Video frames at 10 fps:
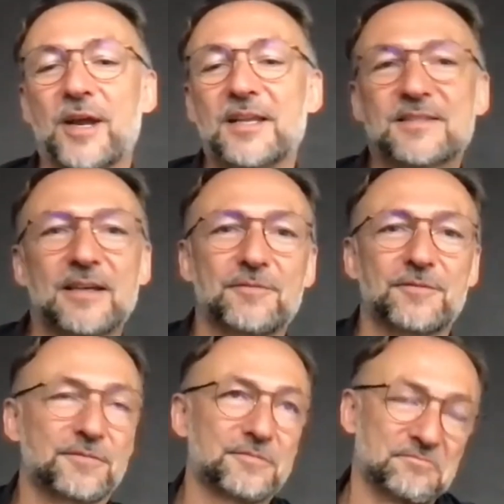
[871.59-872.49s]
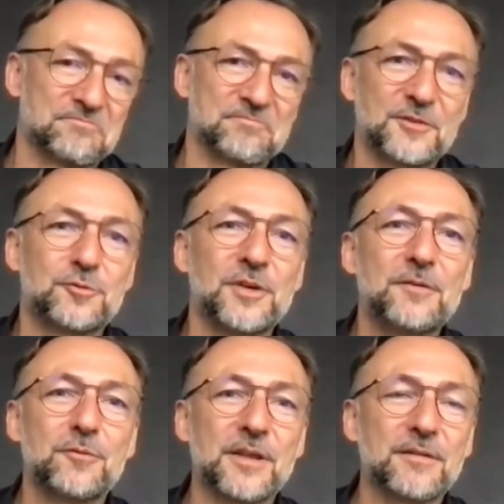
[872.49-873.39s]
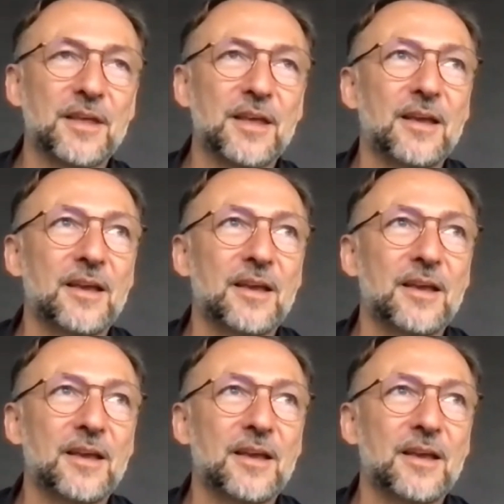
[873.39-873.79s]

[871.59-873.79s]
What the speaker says: brands have to live with,